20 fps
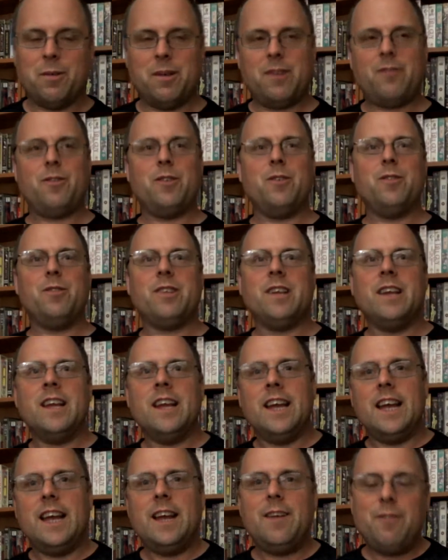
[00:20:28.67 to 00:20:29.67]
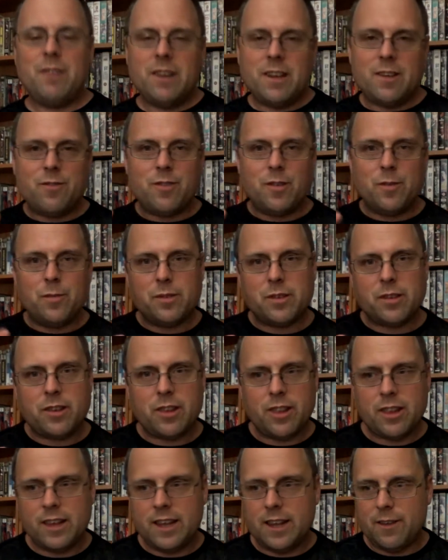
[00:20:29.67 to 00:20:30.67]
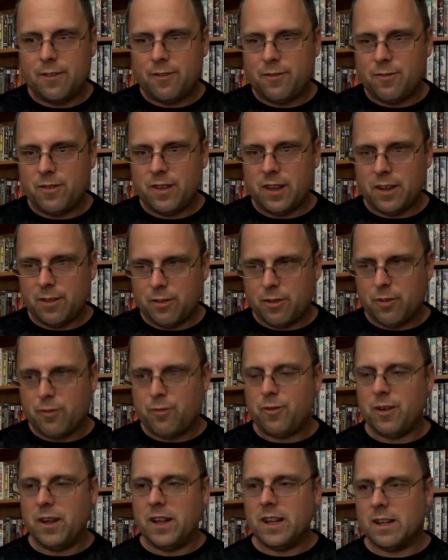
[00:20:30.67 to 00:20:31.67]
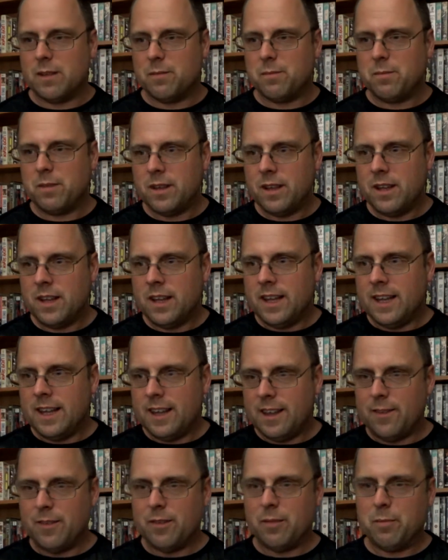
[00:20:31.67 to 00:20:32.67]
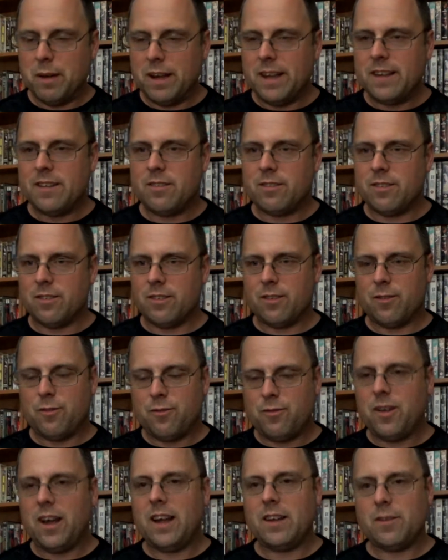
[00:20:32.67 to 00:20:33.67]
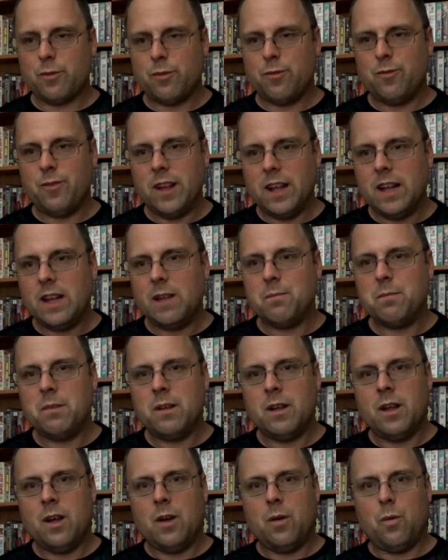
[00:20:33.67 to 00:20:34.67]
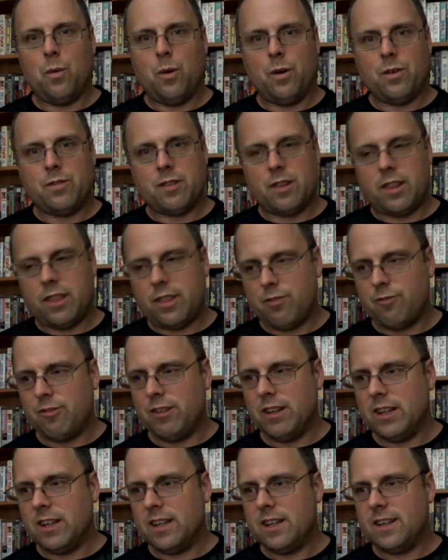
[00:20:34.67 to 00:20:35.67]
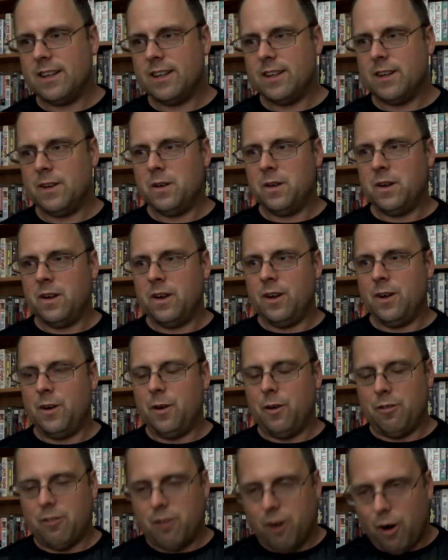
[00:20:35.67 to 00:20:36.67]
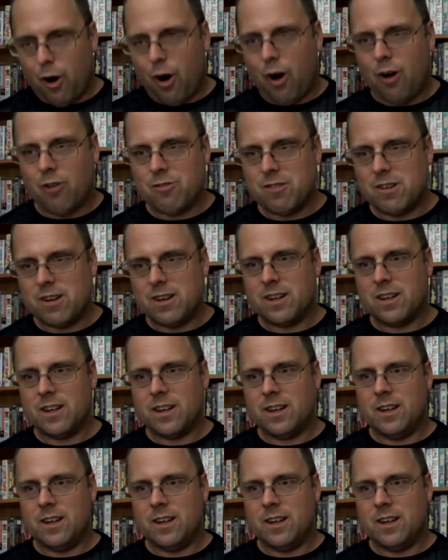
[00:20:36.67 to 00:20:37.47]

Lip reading: If it was, even if it was, if the film that it was based on, the actual film was a thriller or horror